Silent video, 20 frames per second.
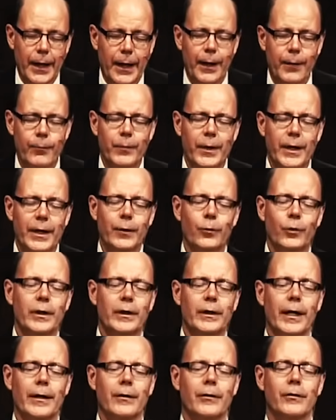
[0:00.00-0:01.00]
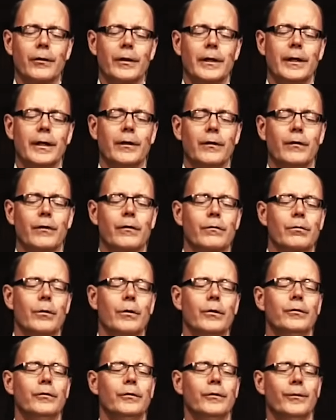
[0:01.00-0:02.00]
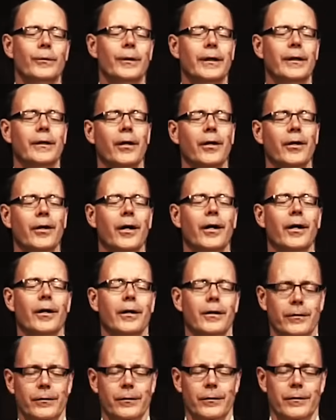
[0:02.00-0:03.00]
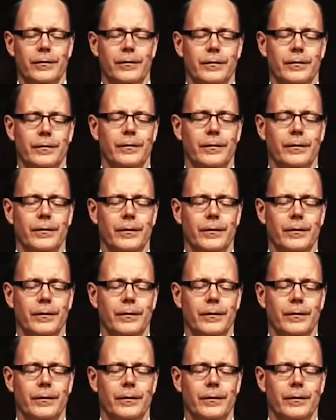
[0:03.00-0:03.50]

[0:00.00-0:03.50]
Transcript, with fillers: And may we not only enthrone you in our hearts,